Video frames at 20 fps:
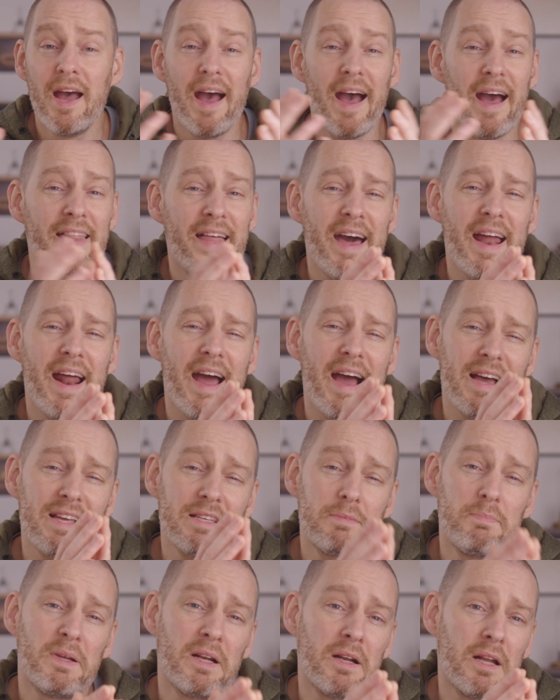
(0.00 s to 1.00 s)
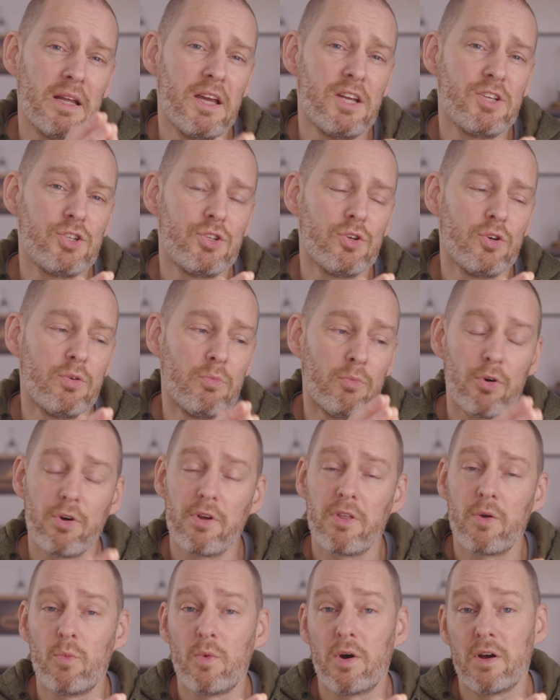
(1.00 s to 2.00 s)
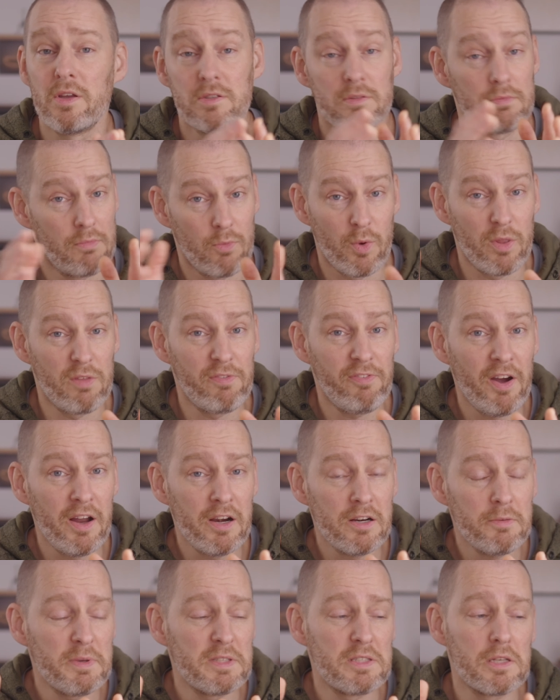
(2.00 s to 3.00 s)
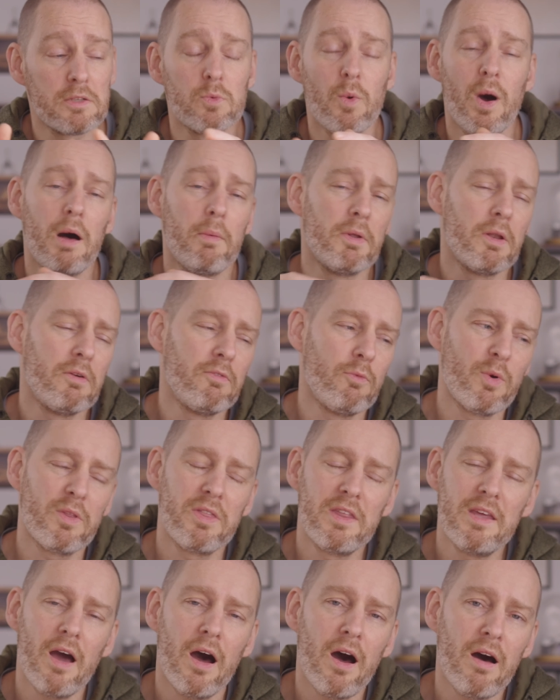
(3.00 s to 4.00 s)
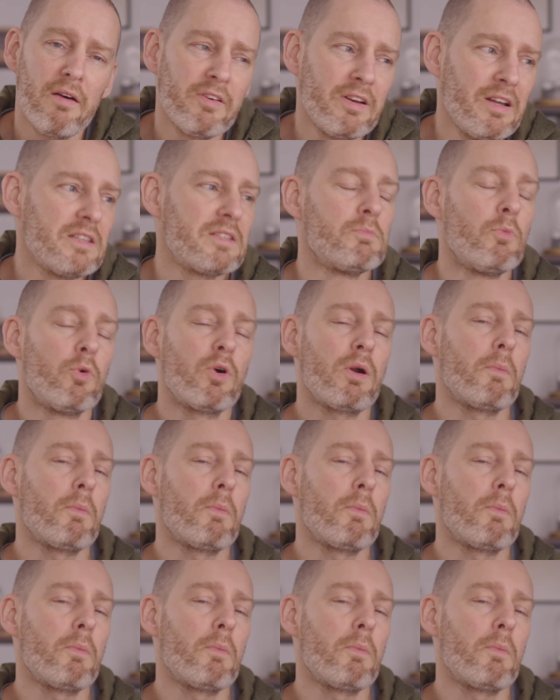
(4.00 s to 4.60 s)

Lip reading: And that has been an issue more than once with fire pits as well, but with the oven, it's more